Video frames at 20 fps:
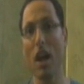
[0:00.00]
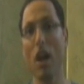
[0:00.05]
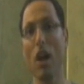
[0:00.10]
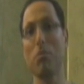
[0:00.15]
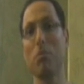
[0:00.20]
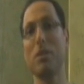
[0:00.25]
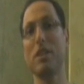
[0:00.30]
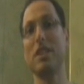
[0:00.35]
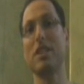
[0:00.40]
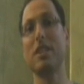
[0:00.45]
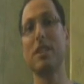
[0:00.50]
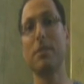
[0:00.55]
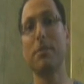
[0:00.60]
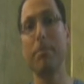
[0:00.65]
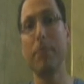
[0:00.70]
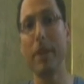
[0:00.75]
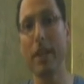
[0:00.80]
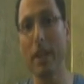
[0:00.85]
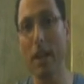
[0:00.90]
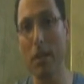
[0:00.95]
How much
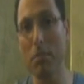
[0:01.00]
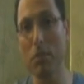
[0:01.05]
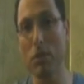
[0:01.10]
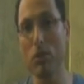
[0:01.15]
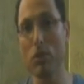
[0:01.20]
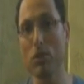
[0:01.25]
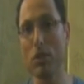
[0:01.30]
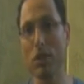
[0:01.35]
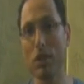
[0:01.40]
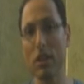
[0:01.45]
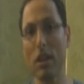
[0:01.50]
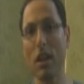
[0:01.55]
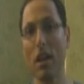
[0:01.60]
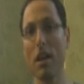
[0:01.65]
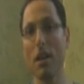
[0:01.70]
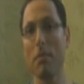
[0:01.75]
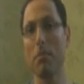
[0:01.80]
speed I'm losing?